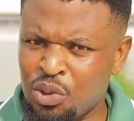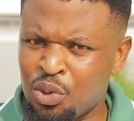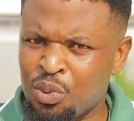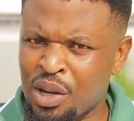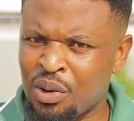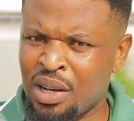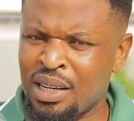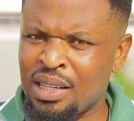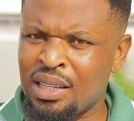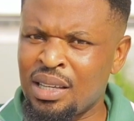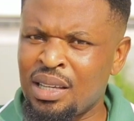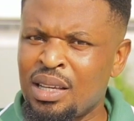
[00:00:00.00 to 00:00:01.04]
regularly,
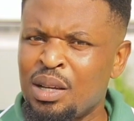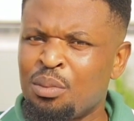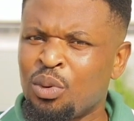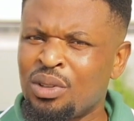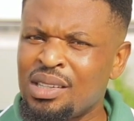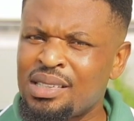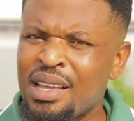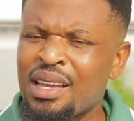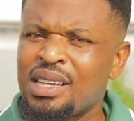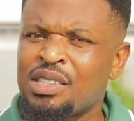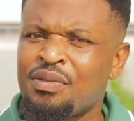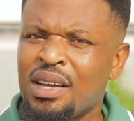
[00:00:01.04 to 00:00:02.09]
but this egg
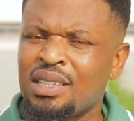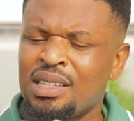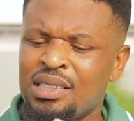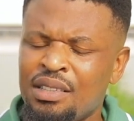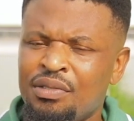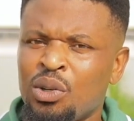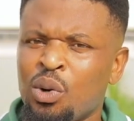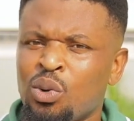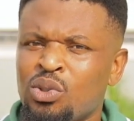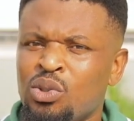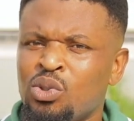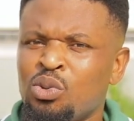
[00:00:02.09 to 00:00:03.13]
is finding it
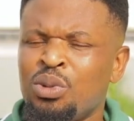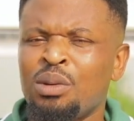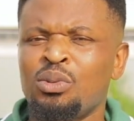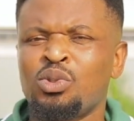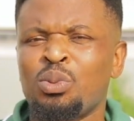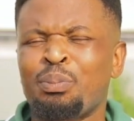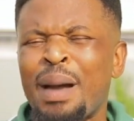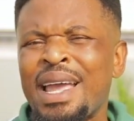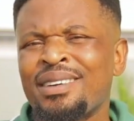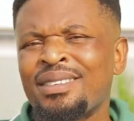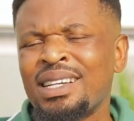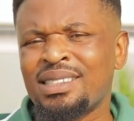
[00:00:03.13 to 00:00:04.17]
difficult to be able to
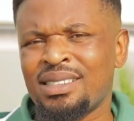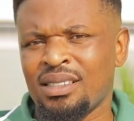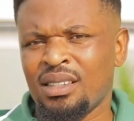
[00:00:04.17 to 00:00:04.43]
migrate